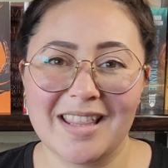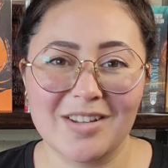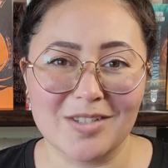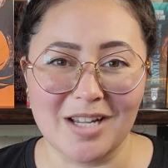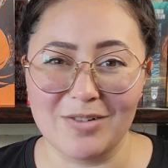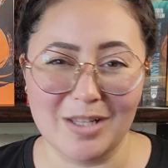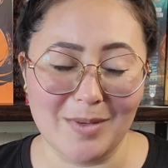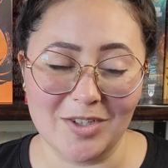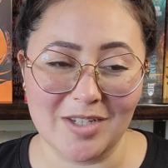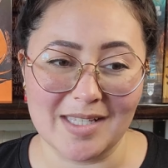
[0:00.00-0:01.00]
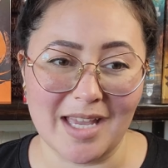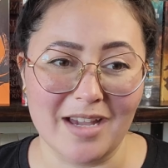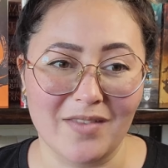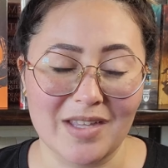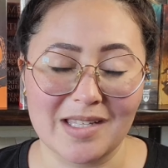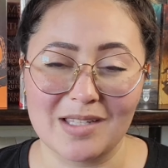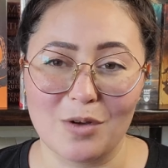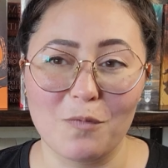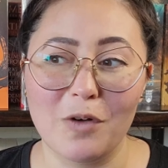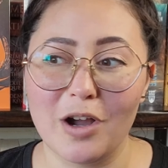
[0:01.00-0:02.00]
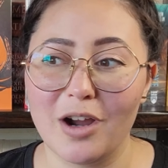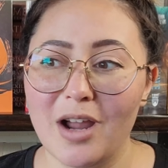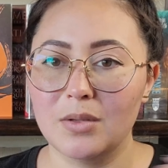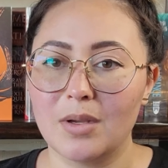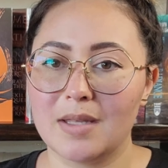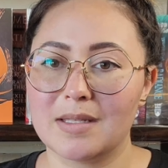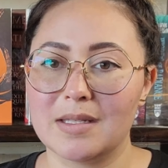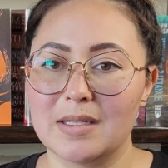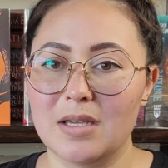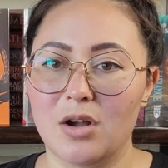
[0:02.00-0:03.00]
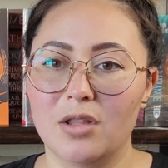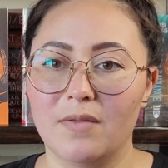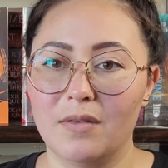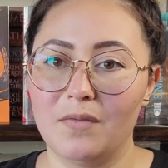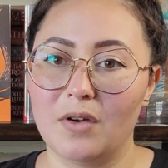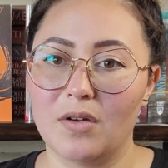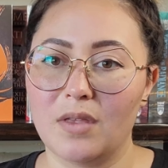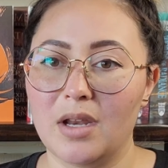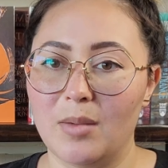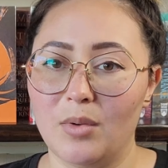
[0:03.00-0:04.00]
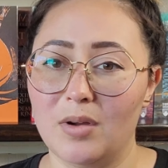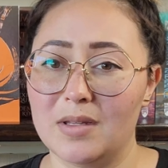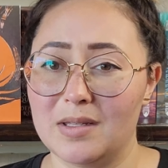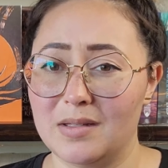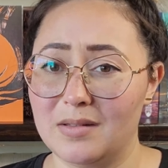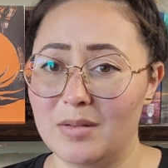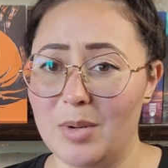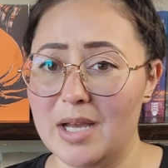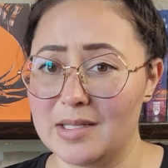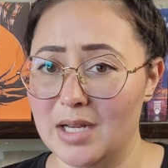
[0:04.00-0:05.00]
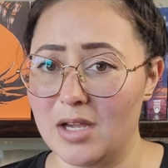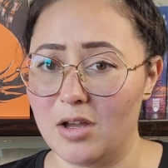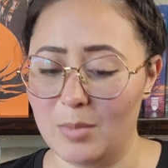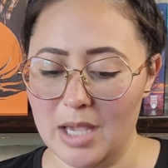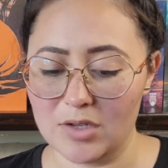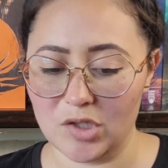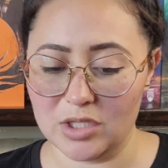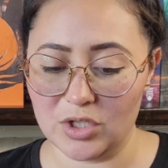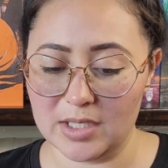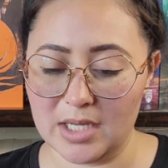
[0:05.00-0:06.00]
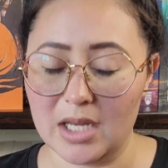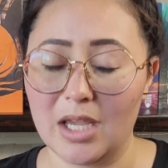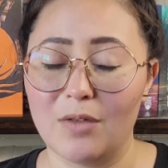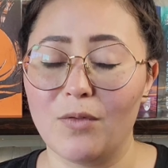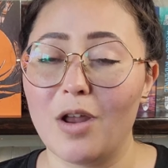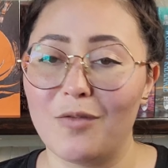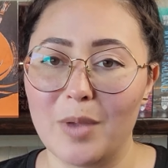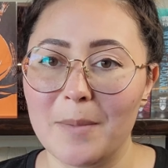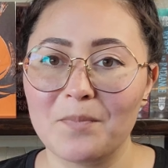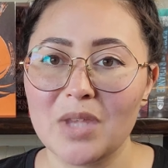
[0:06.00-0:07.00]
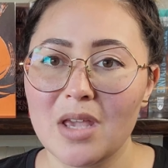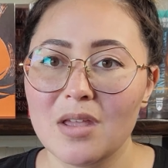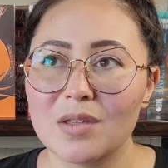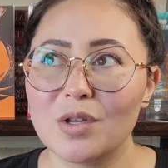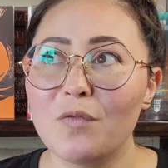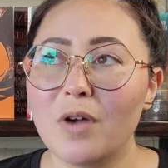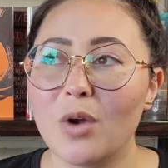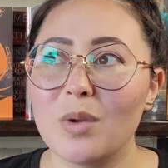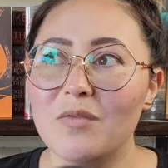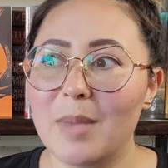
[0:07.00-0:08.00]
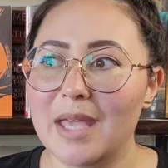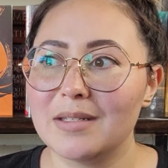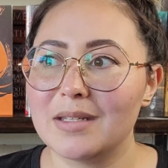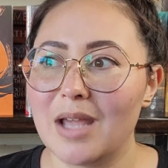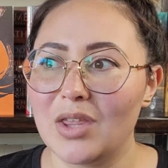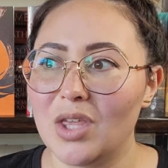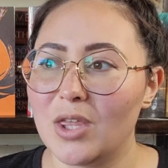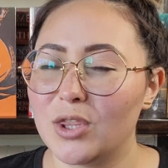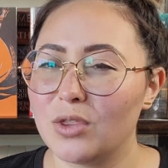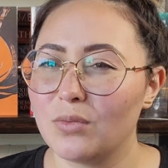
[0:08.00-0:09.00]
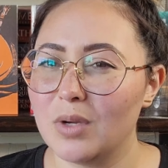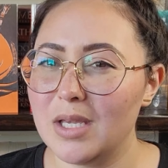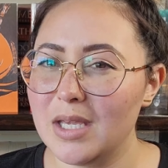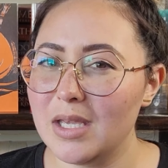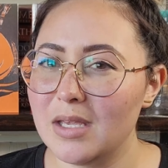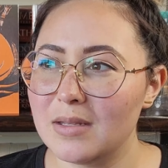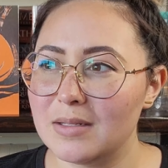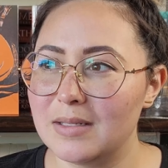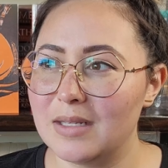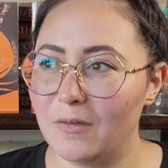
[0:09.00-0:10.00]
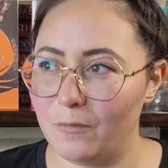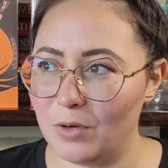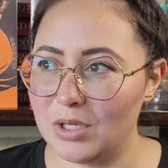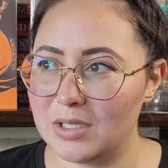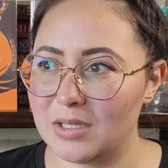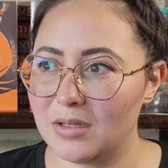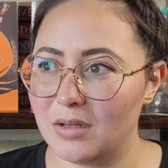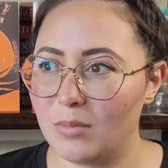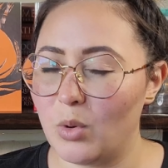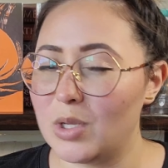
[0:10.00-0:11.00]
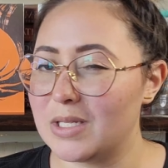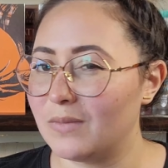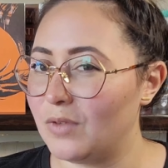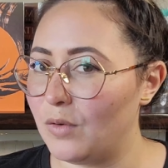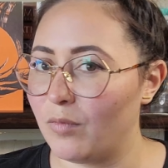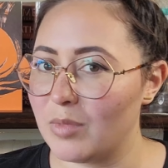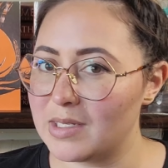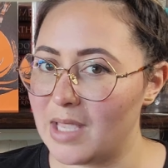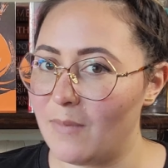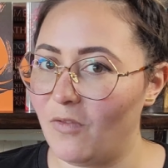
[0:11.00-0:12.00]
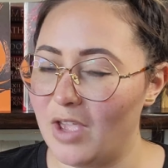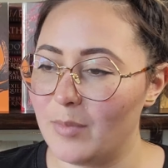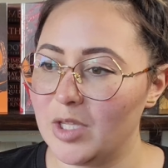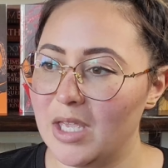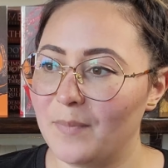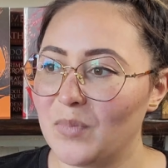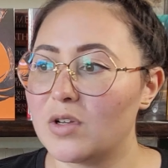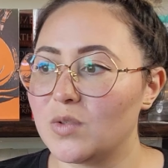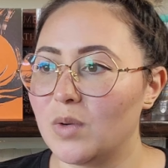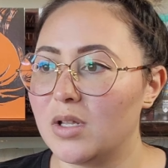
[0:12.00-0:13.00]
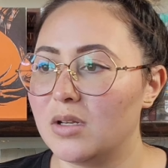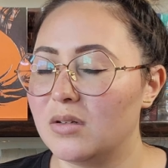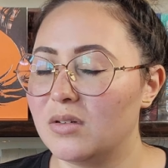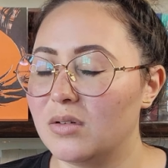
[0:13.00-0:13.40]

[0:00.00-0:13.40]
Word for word: there's not really much to say on this so far. You guys can see all of the fur that Ember is depositing on me as she's just standing in front of me. So far we've met, I think, three different points of view from the same family. First one,